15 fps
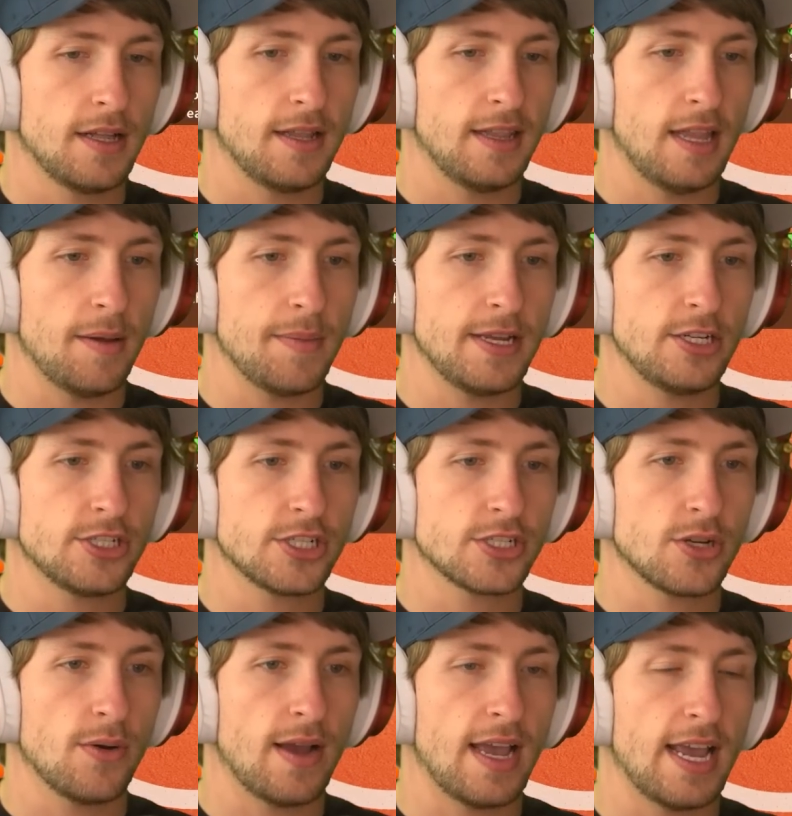Let me just
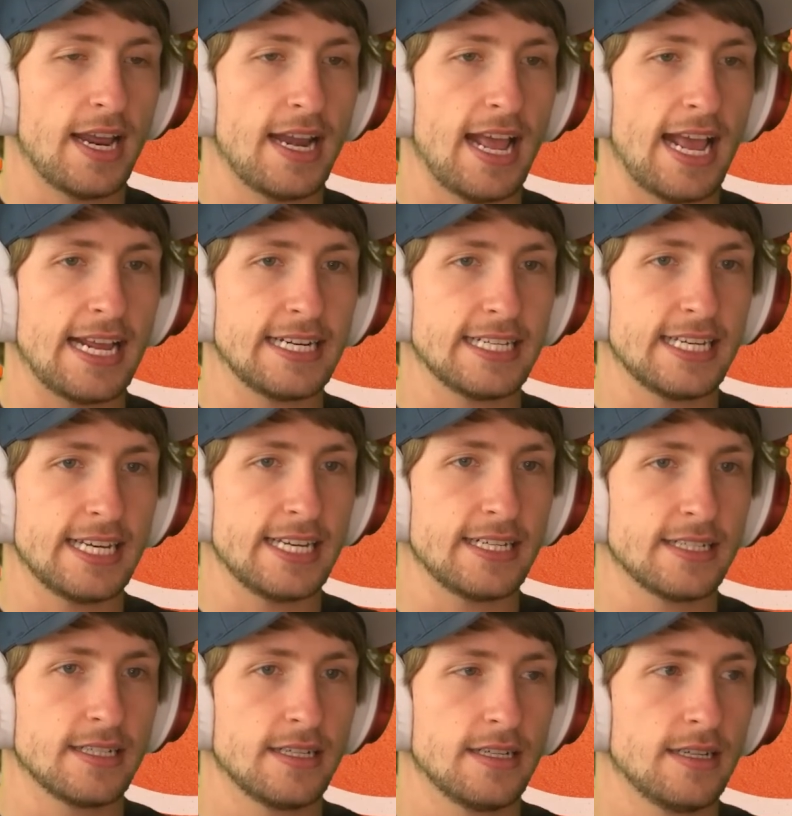go ahead and get
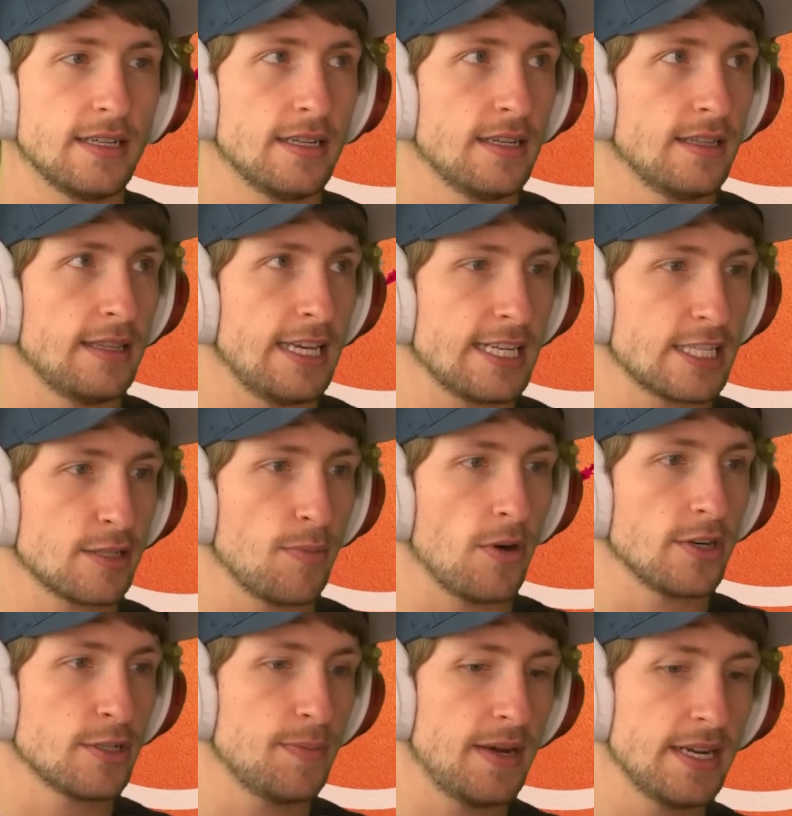like
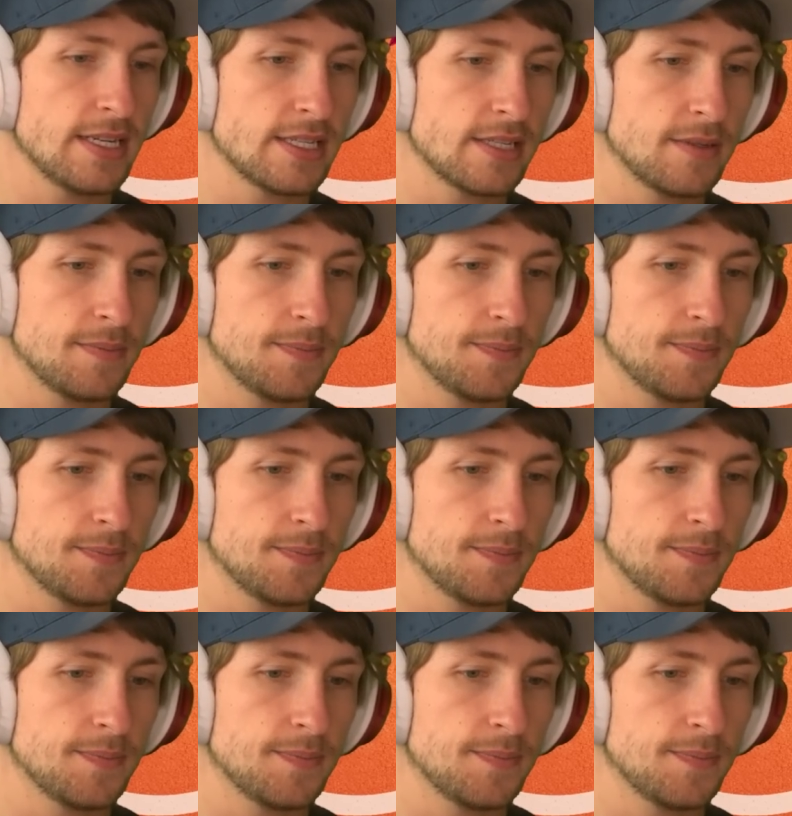smart spikes.